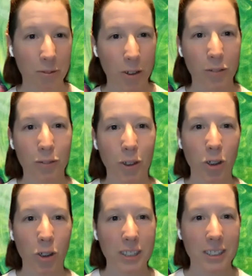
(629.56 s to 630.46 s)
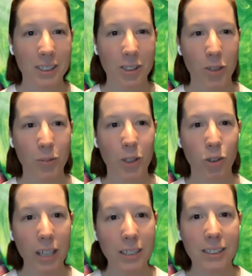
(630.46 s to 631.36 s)
for Chris to sort of
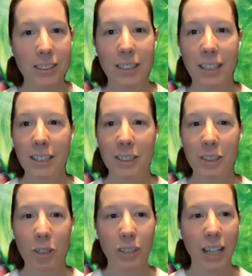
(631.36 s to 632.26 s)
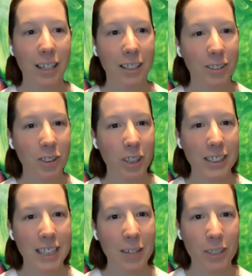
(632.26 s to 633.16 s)
address. So yeah, do you
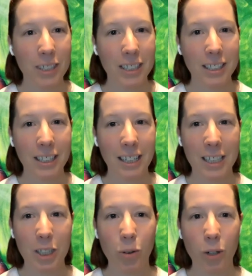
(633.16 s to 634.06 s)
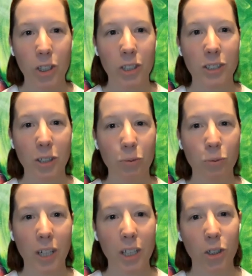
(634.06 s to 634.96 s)
guys have any questions on
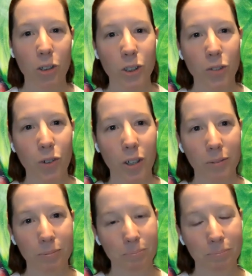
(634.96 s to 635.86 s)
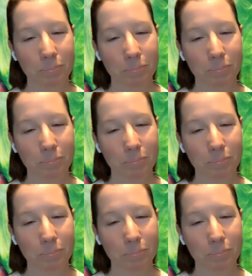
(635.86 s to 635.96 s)
what I showed so far?